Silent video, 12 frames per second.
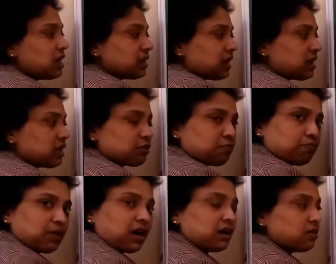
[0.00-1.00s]
that is
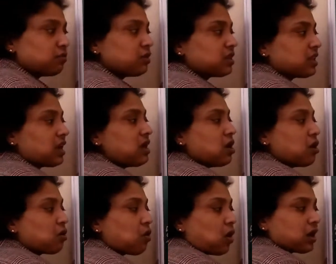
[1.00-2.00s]
plugged with a
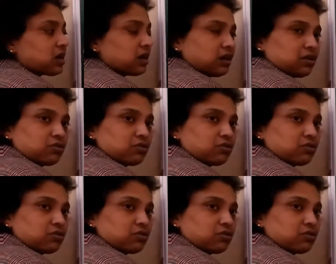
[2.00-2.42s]
cotton.